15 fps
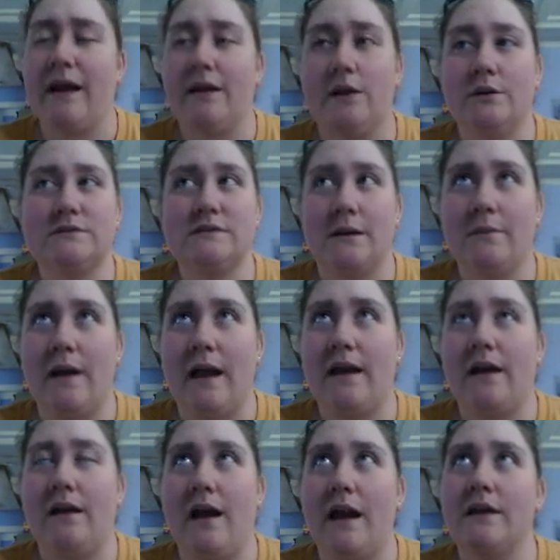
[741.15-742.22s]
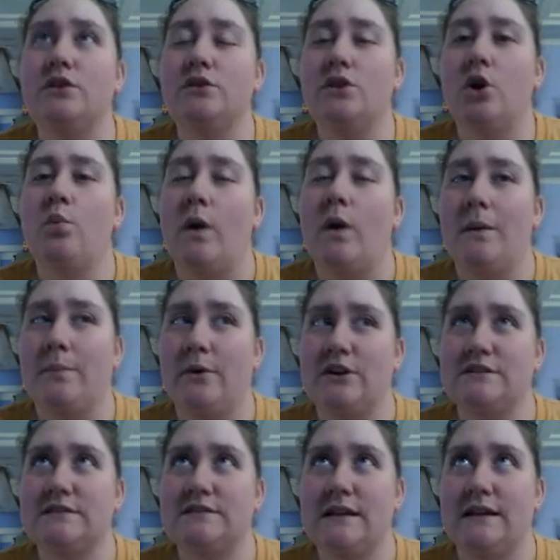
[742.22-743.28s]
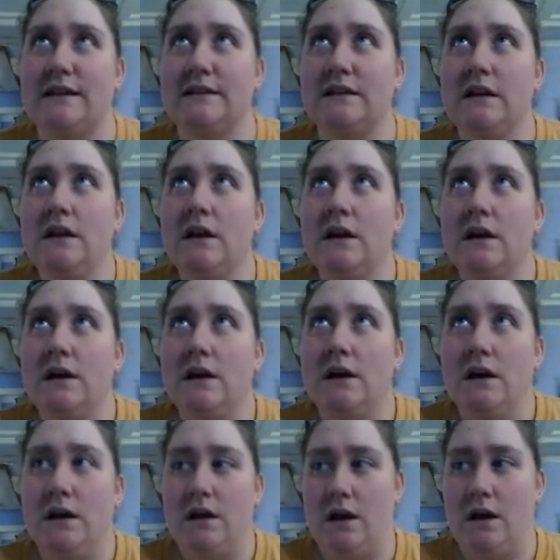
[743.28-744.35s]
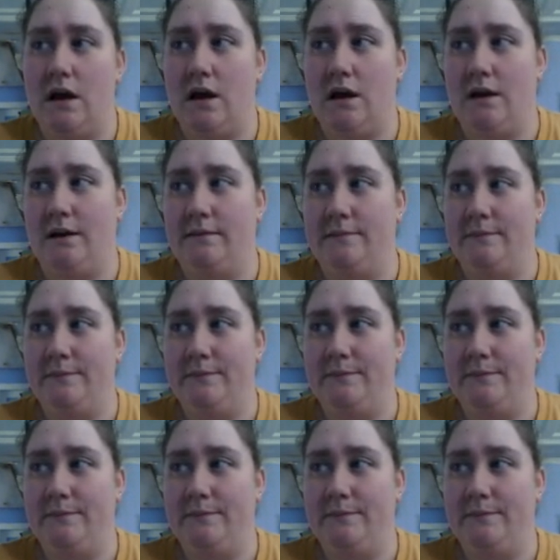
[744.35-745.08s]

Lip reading: I know I do know one person on